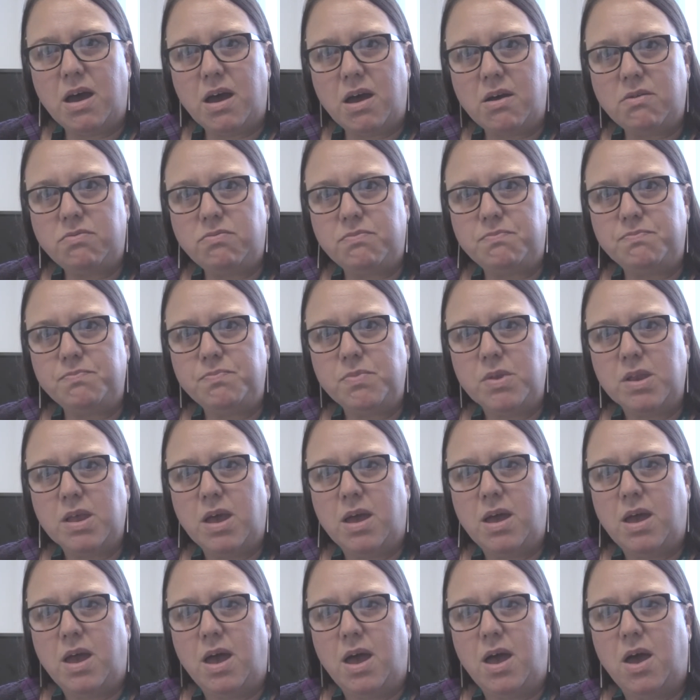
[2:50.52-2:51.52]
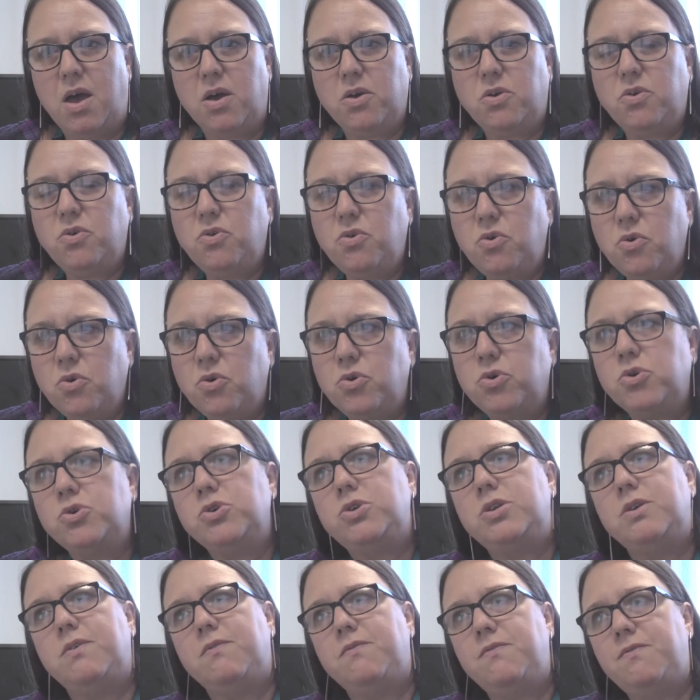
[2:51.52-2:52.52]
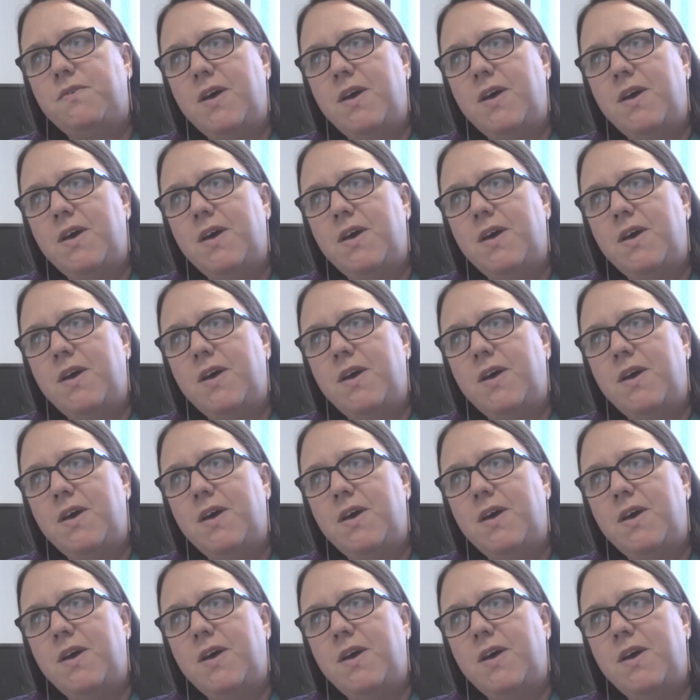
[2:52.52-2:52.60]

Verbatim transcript: a, a a good